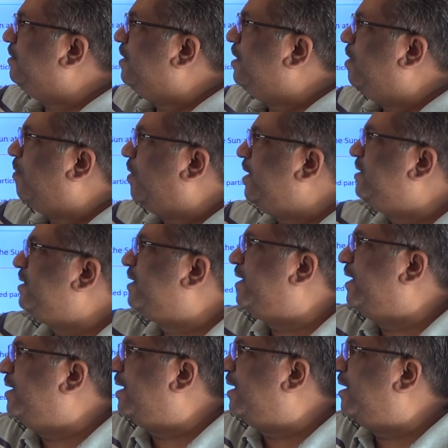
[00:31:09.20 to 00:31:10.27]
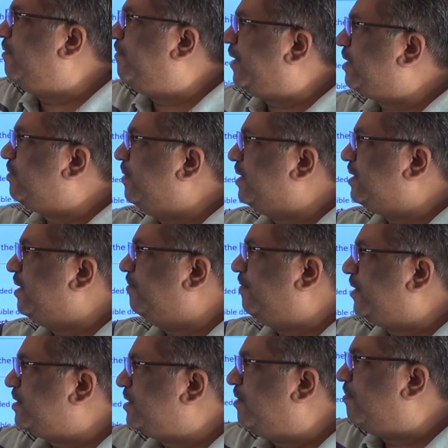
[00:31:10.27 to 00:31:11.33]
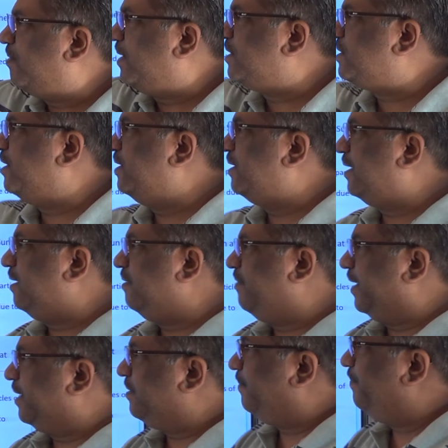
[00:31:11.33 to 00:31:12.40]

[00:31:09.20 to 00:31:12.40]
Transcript: What is the Tyndall effect? We'll see first. What is Tyndall effect?